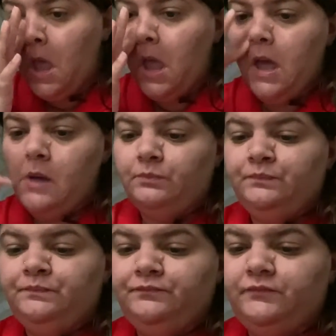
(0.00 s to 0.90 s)
Um,
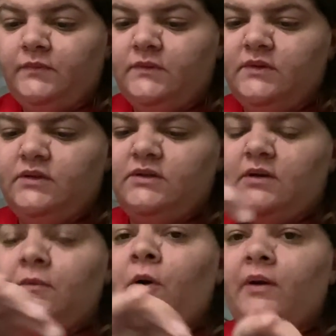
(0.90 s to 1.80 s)
so
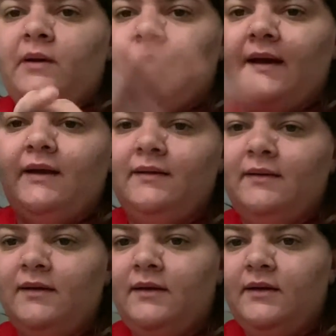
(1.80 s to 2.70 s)
I'm going on my
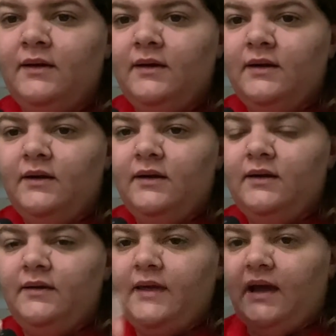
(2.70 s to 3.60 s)

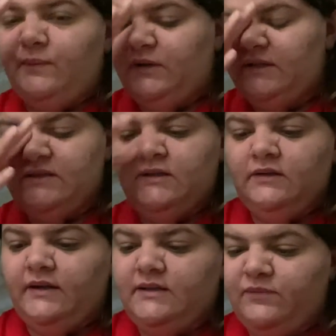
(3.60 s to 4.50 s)
camera to
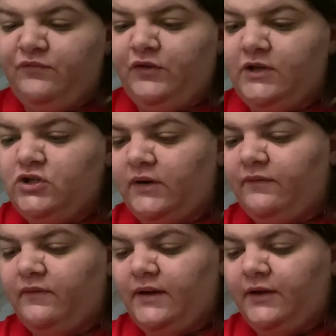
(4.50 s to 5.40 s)
delete some footage off
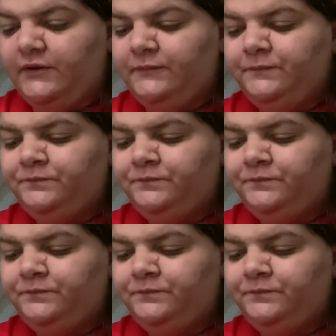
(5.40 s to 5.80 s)
of here